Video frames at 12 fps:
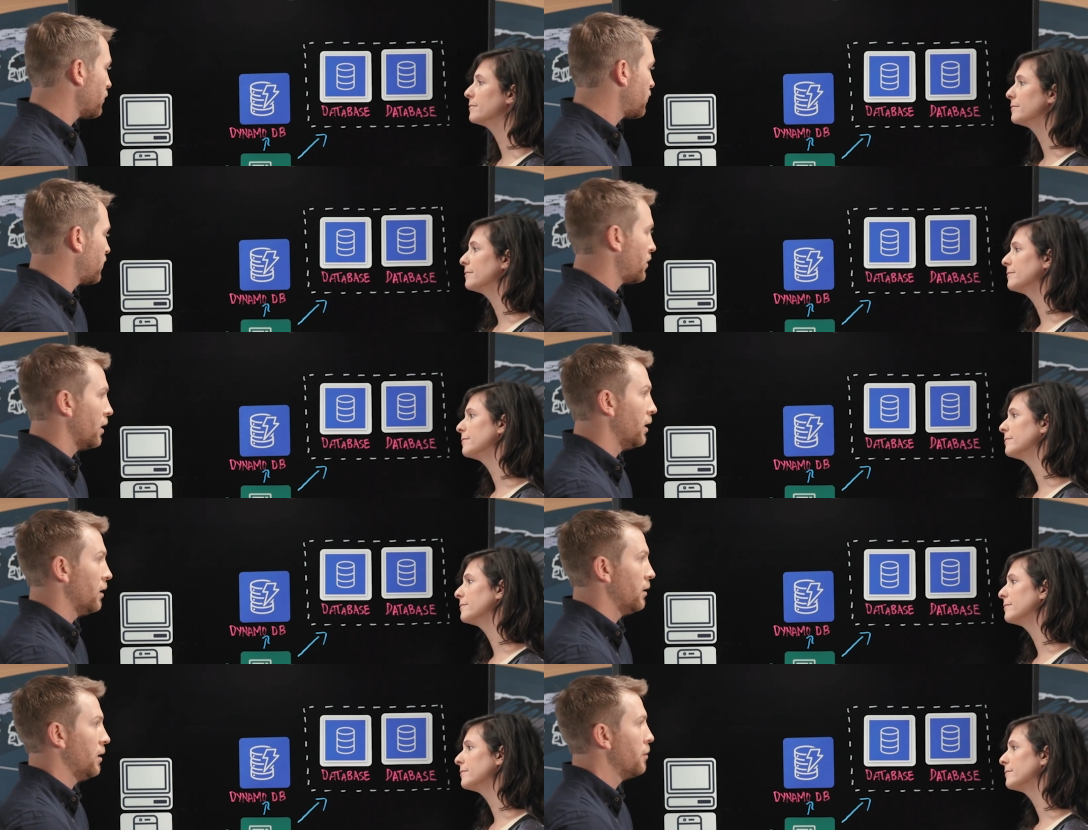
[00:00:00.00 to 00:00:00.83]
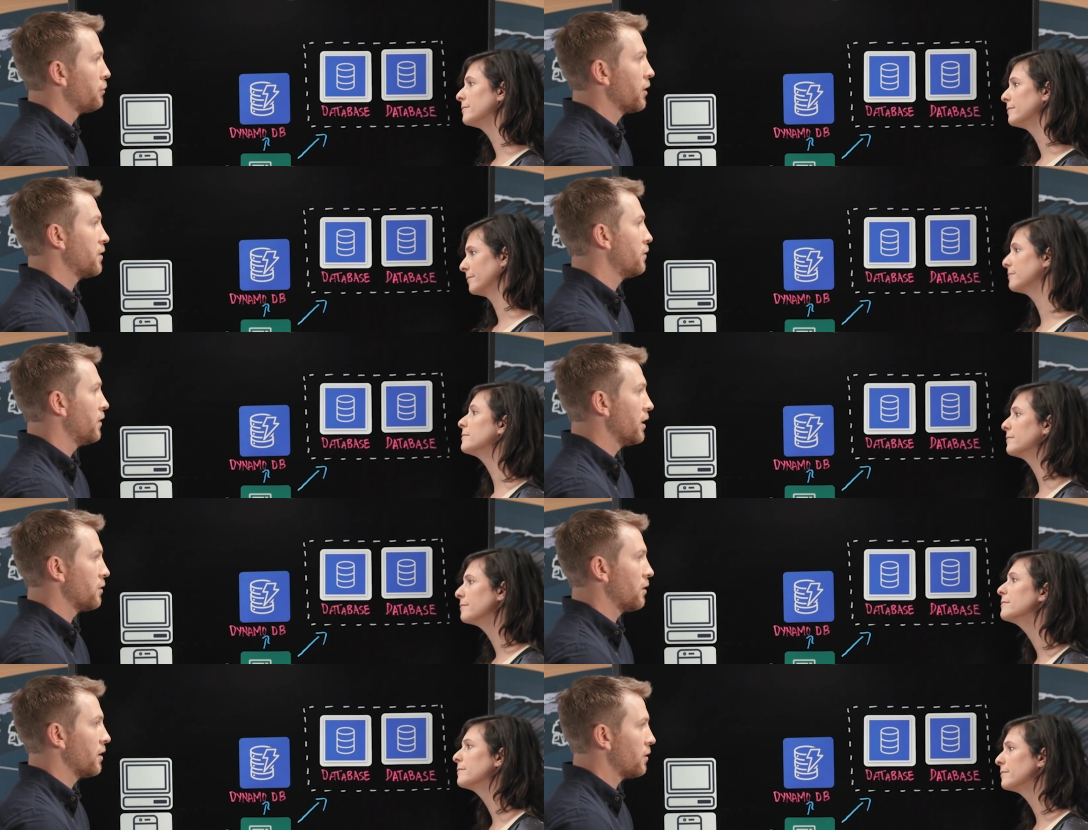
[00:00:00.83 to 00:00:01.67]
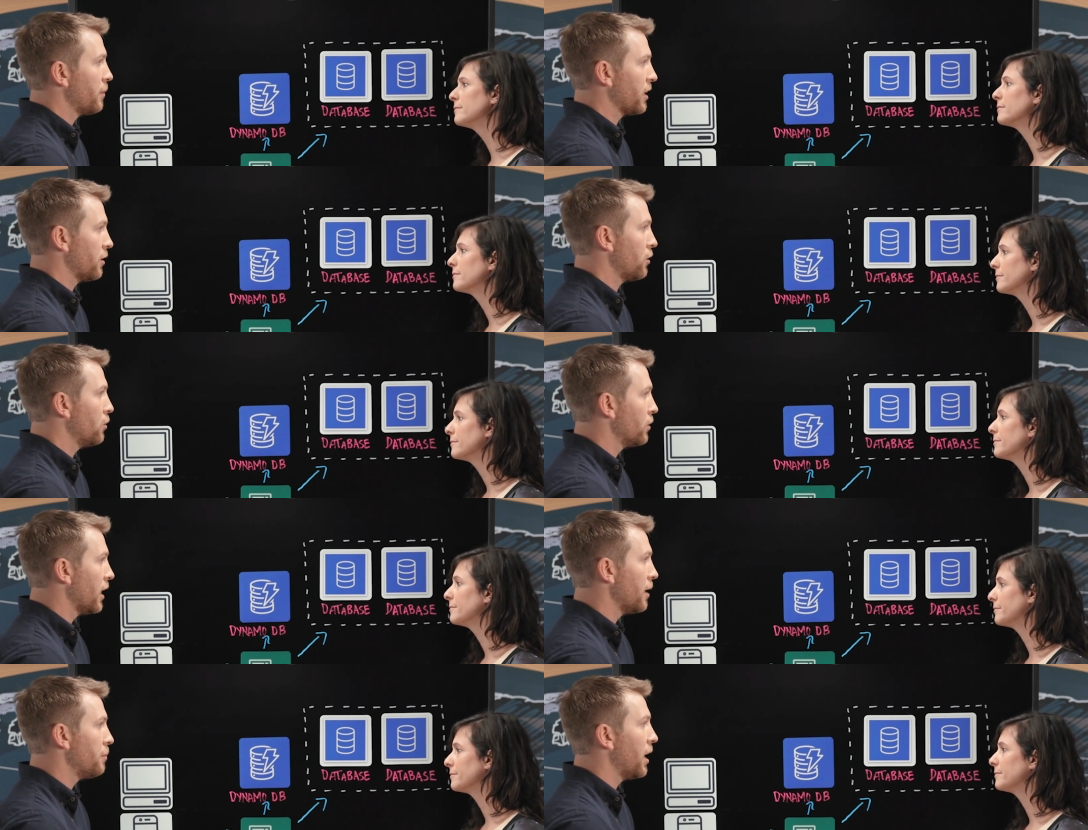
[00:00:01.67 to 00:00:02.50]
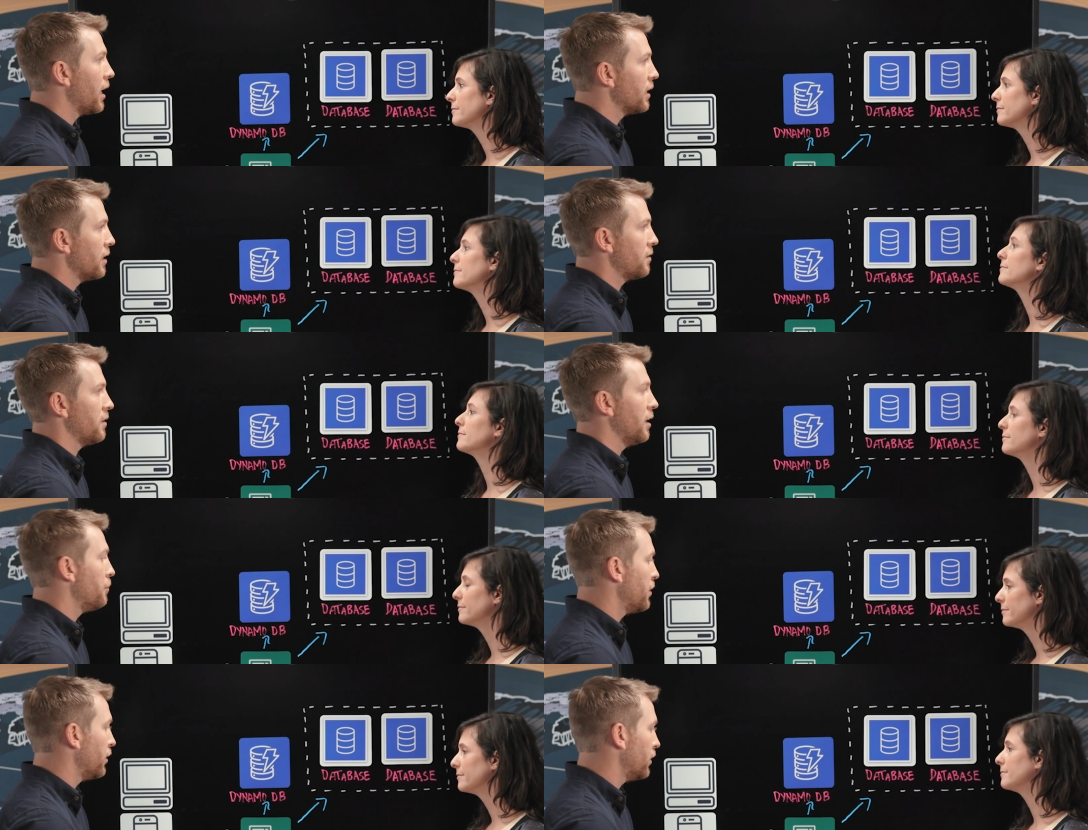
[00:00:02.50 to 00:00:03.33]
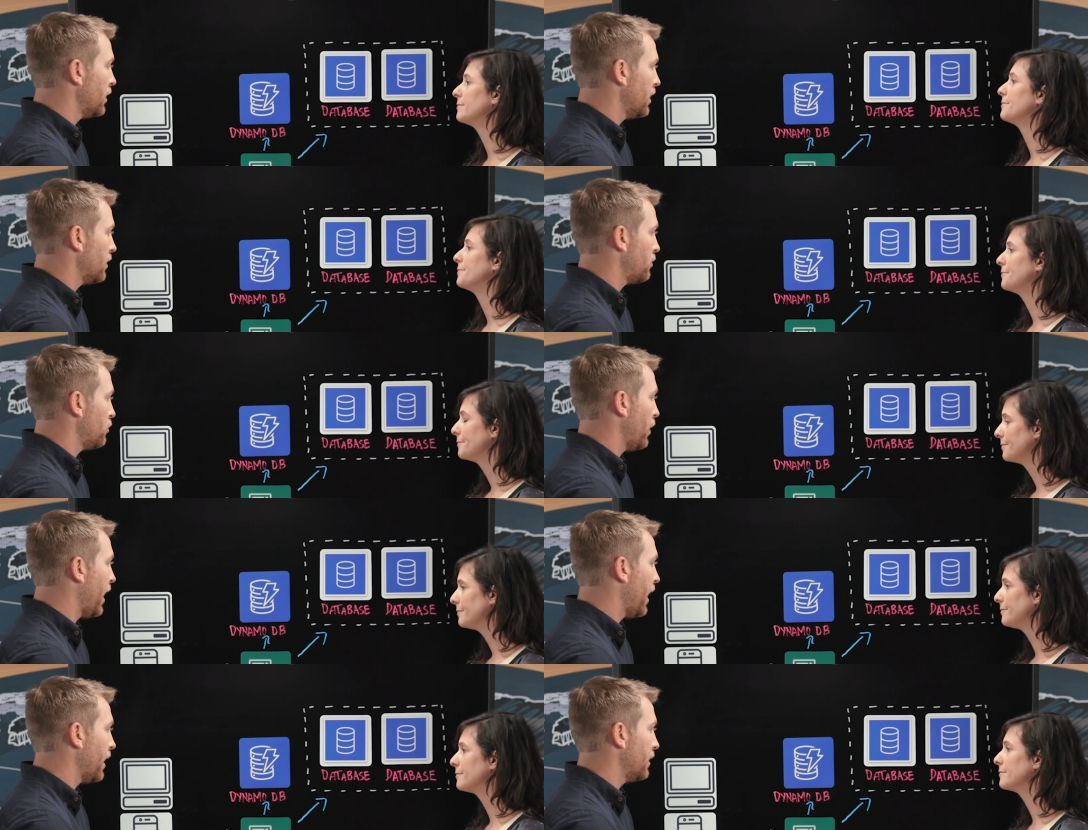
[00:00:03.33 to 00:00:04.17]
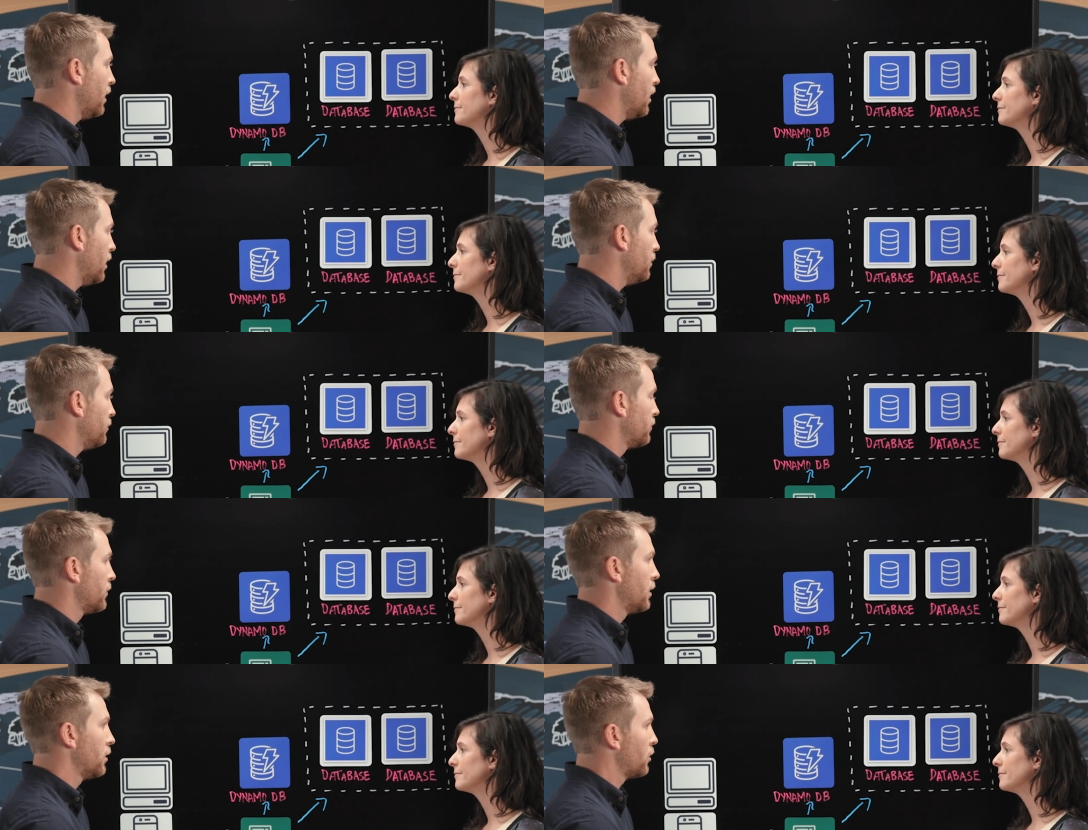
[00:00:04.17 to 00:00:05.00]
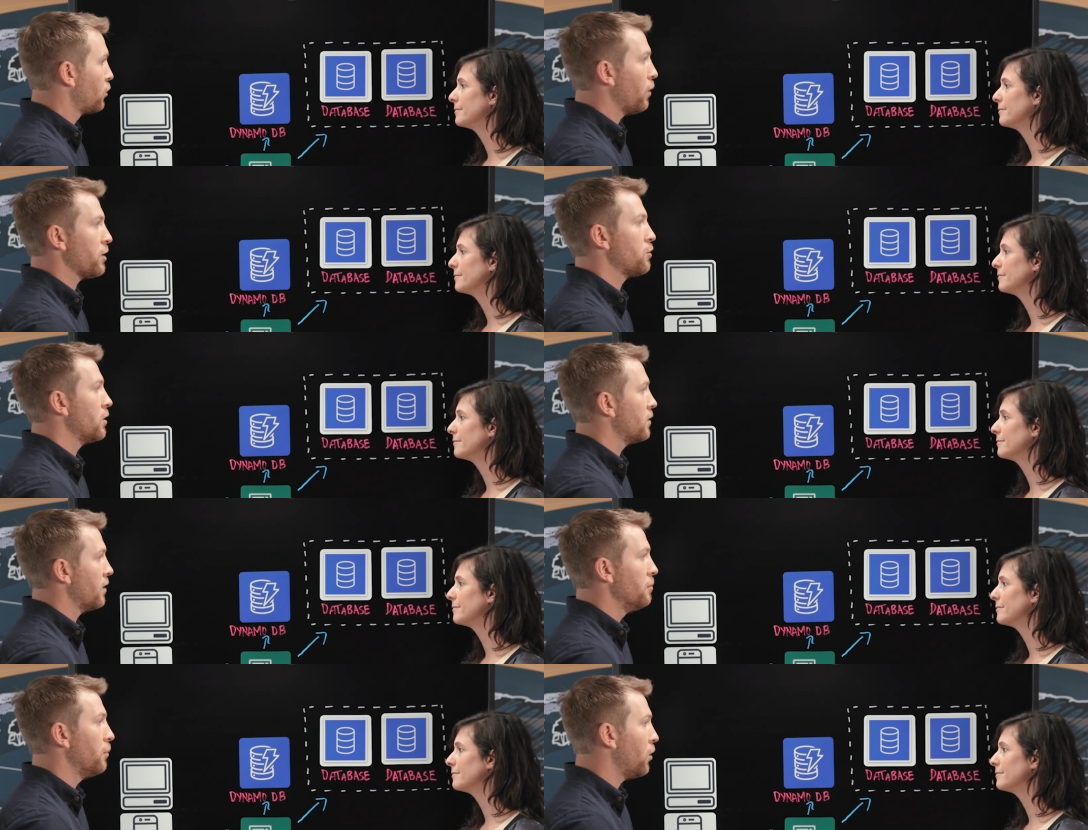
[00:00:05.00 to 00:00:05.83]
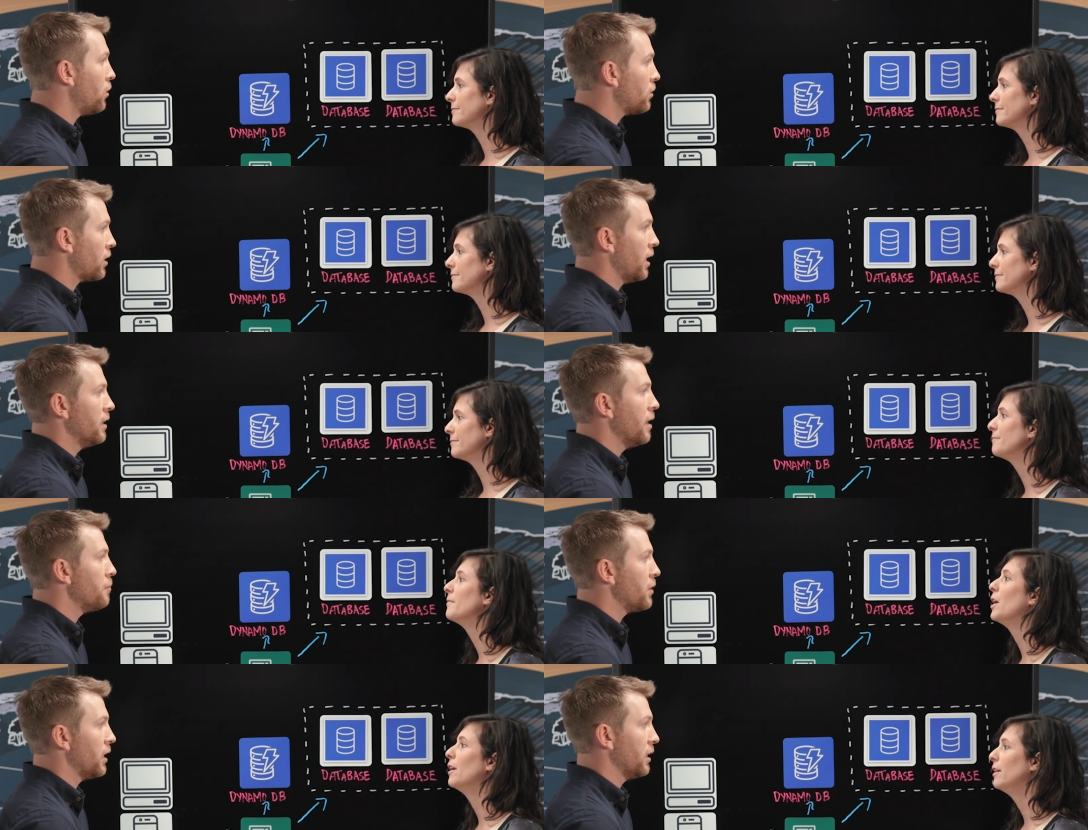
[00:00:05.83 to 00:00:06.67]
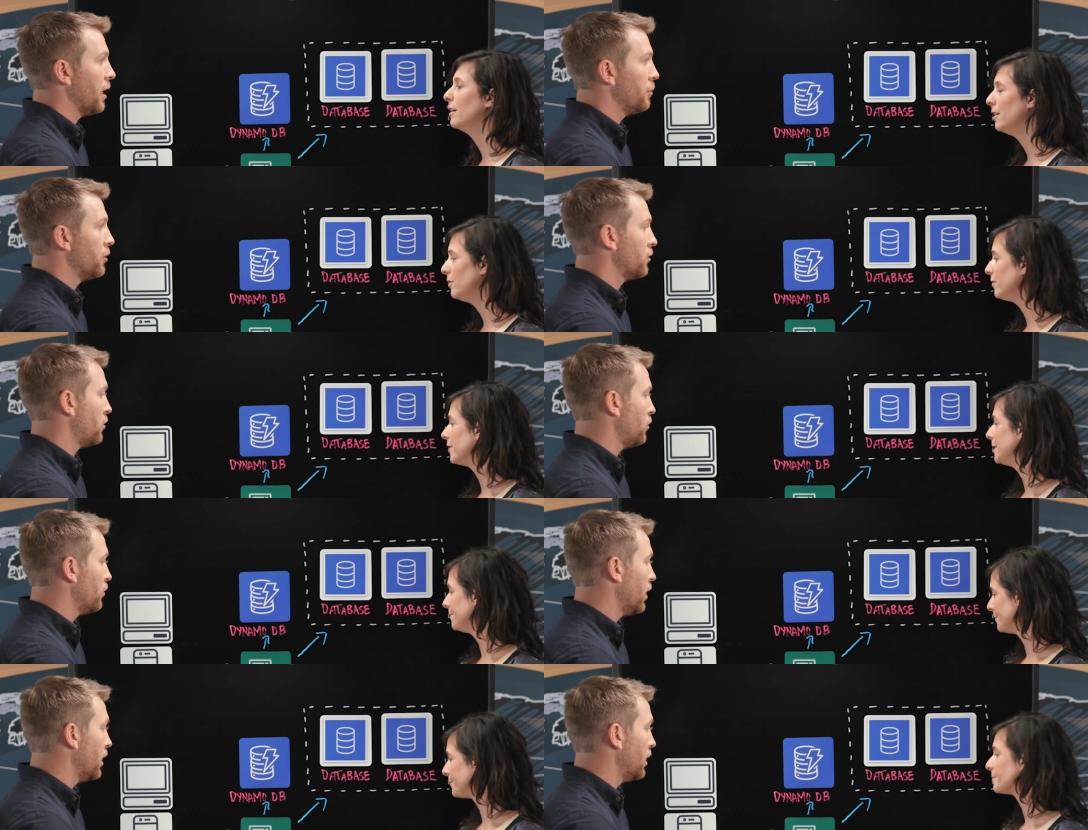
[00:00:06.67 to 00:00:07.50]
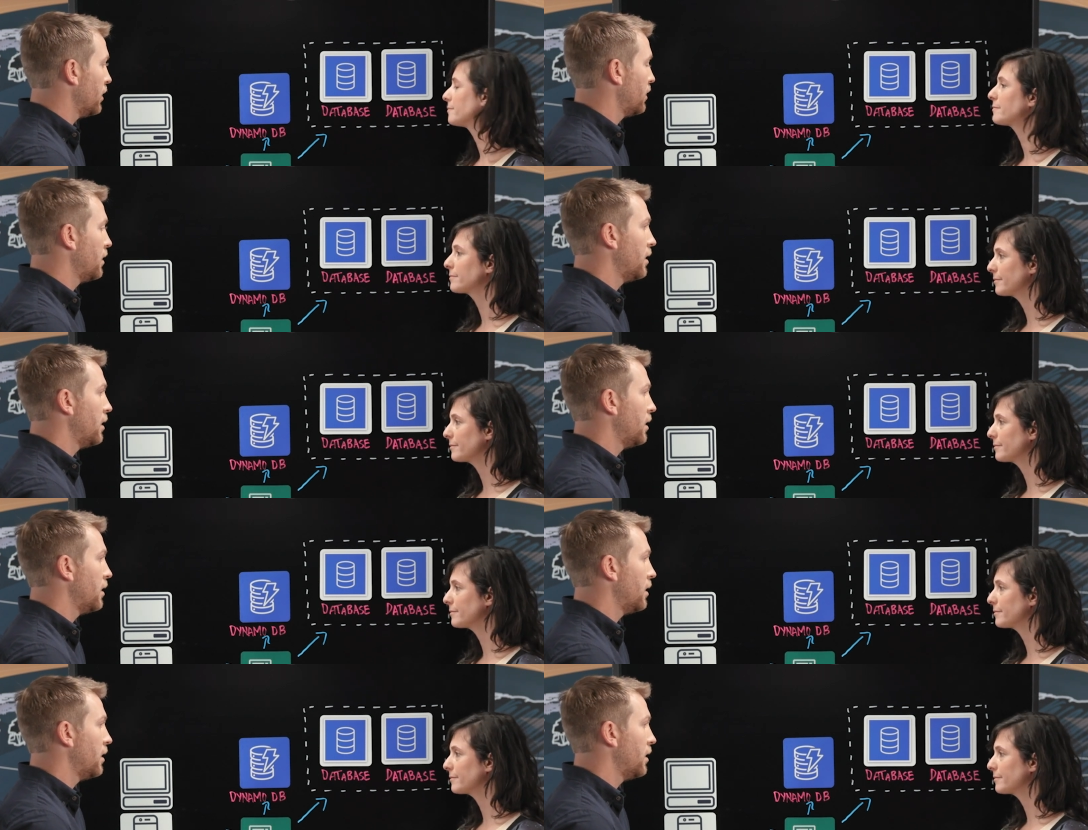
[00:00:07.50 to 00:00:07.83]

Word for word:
Speaker 1: most uh, impressive things to mm -hmm. us mm-hmm. about the Q&A bot is the ability to add um, questions in bulk and then being able right. Oh. to uh,